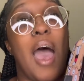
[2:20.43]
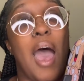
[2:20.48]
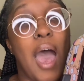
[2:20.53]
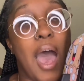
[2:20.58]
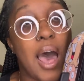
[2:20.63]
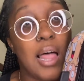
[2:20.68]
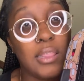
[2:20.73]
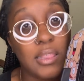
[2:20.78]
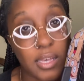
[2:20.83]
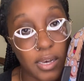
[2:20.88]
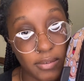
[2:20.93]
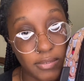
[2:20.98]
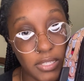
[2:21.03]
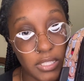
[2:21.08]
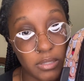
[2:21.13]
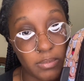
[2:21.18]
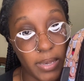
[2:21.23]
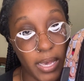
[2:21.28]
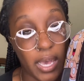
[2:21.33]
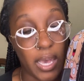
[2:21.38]
I love
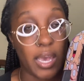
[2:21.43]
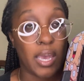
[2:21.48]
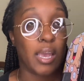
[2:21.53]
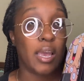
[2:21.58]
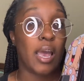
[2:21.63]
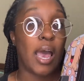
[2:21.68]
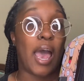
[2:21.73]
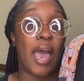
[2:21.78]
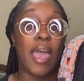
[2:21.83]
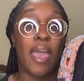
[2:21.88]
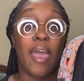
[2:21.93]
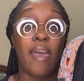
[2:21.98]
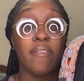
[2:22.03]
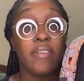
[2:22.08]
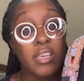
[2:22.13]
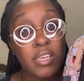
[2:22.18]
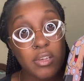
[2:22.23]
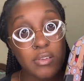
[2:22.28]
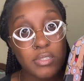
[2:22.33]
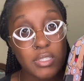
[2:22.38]
this bag. I
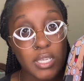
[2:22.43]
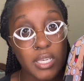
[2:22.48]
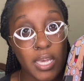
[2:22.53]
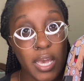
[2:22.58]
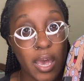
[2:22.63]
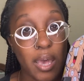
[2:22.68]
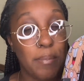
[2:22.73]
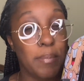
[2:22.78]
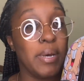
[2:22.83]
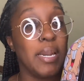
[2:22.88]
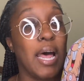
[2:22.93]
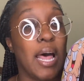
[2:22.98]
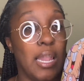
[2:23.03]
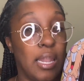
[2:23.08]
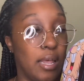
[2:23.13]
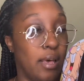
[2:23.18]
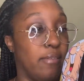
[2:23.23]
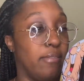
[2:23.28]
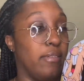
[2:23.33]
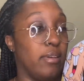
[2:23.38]
haven't used it yet, but I
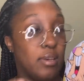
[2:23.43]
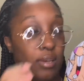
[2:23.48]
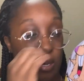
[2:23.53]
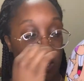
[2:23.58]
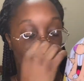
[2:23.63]
love it.